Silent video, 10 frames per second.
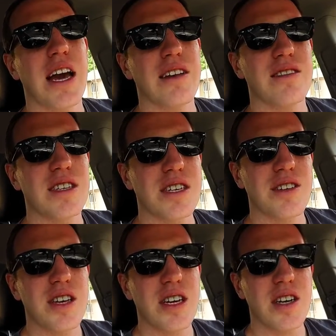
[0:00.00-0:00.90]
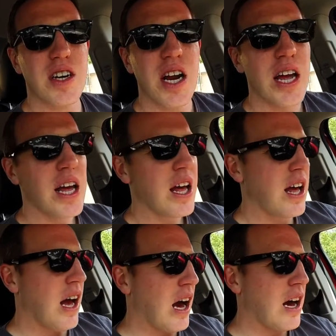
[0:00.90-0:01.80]
out of 6th gear,
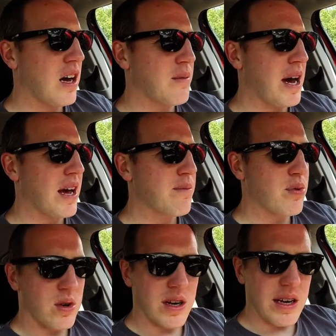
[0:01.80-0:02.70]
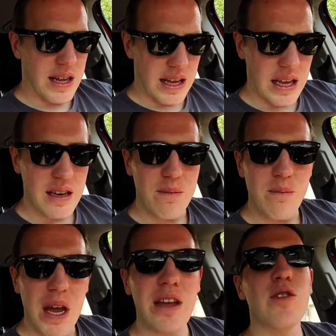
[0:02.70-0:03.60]
I put it
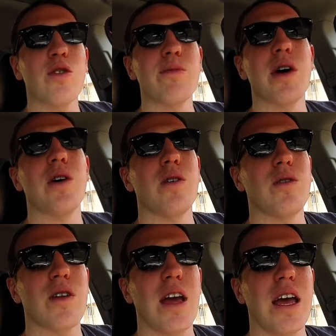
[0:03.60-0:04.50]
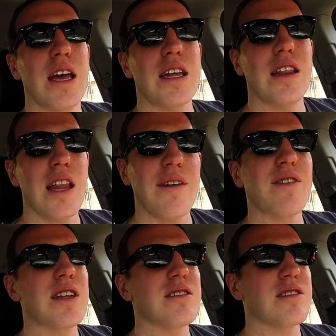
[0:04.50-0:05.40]
in manual mode and
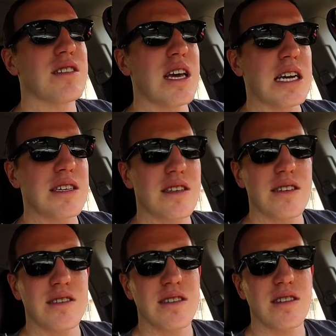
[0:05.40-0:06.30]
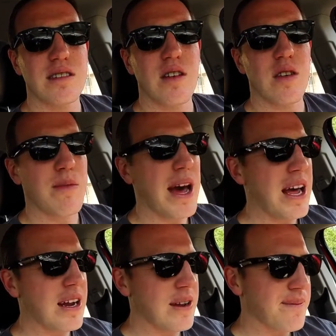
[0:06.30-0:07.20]
left it in 6th, because this is an
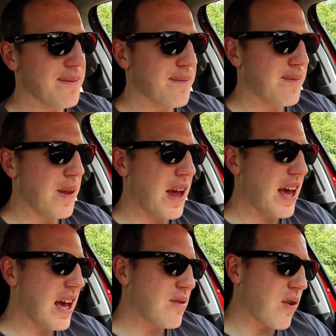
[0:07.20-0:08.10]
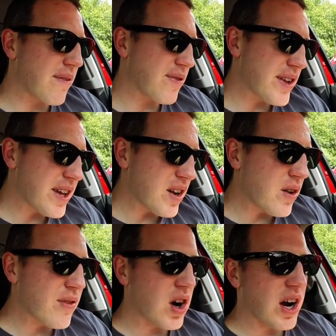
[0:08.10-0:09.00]
automatic. And roughly
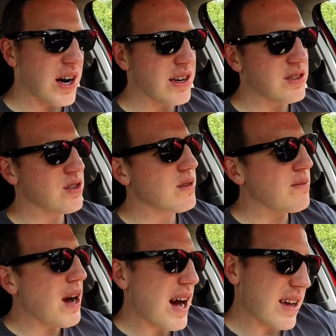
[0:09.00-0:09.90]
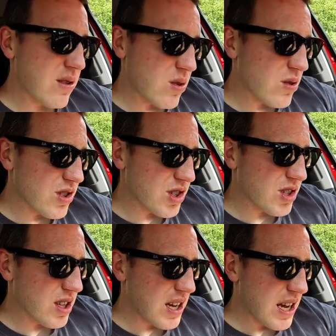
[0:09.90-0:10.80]
over 100
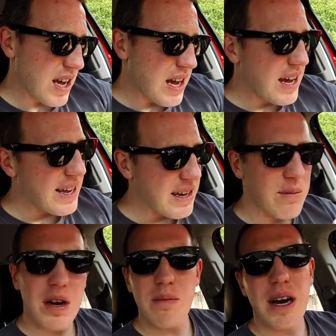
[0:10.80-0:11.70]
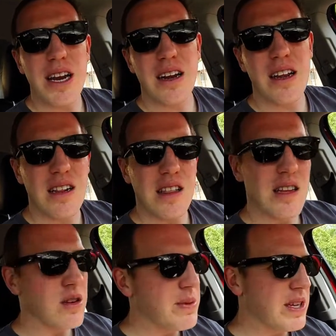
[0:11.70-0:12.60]
miles... Now, bear in mind, I did a
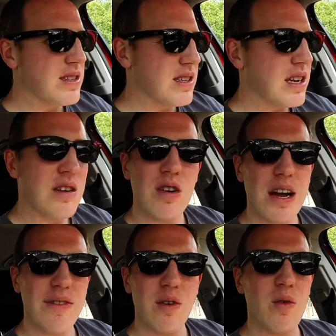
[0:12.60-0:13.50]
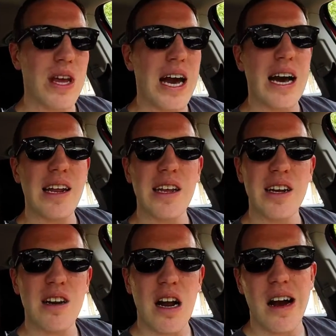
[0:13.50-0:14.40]
little bit of city driving when we got
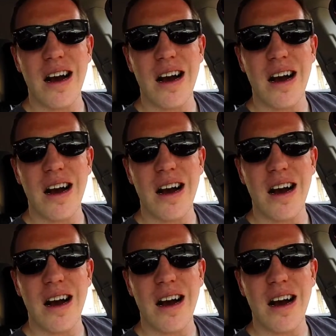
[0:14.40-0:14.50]
here.